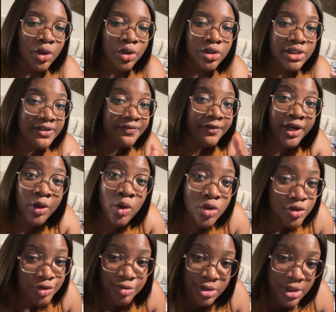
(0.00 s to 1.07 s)
different
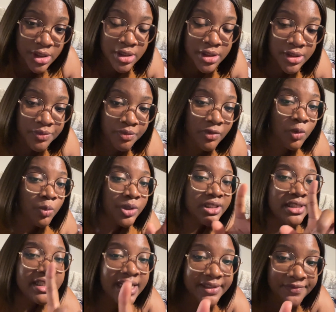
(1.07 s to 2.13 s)
countries with
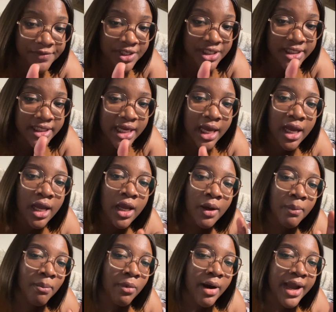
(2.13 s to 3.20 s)
that visa,
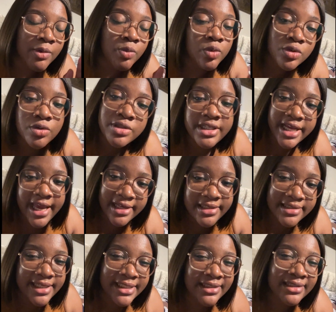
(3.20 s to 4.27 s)
but I wouldn't
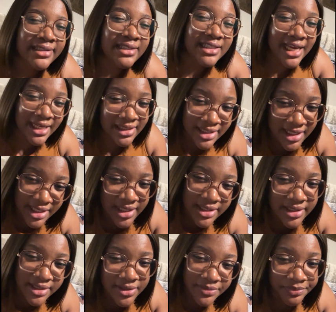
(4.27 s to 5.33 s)
extend 10
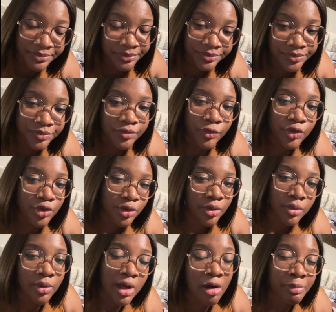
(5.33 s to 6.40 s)
days.
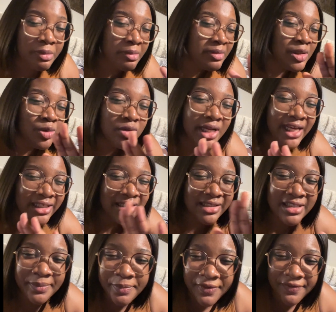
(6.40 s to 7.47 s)
So I'll probably do like a
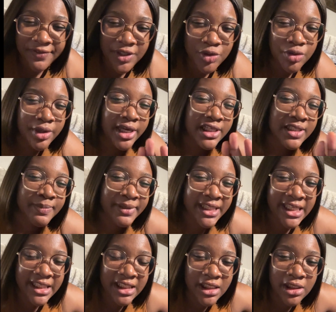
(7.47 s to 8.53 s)
separate video
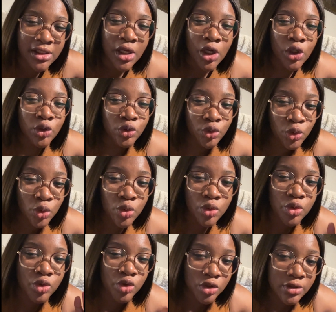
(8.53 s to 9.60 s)
explaining those
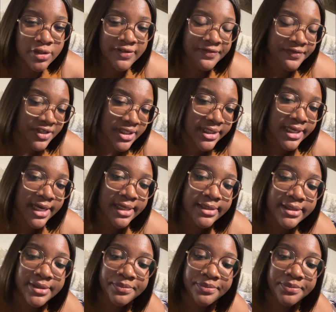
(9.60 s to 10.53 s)
sorts of visas.